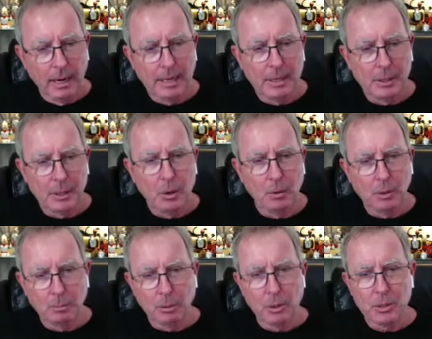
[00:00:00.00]
and he's the
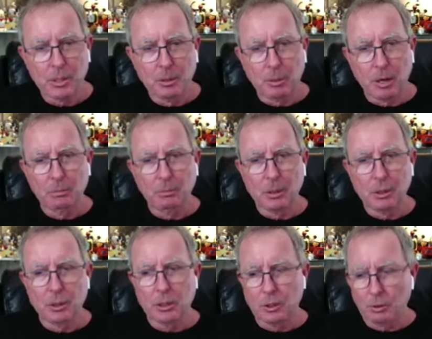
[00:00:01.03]
only person that probably
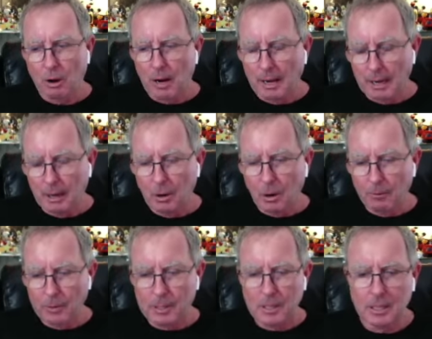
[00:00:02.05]
should try it, and
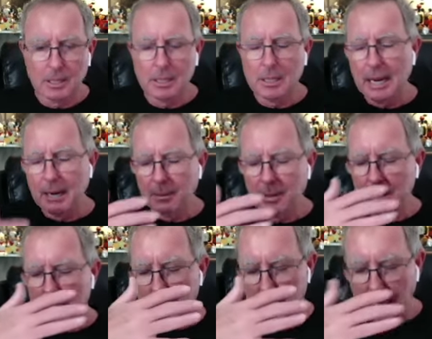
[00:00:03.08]
all of a sudden his name has
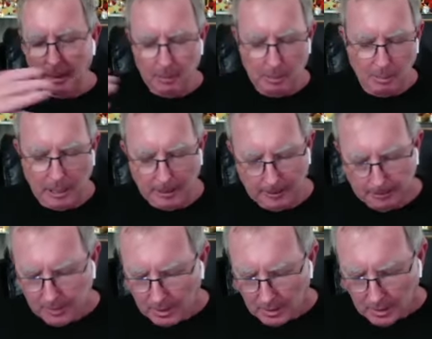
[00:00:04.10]
escaped me.
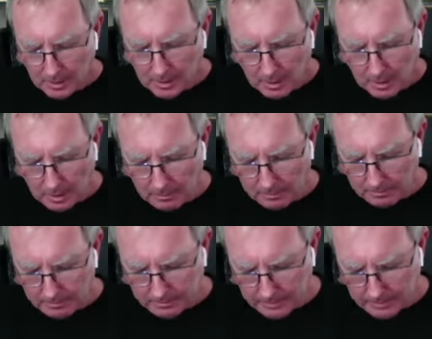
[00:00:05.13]
Um.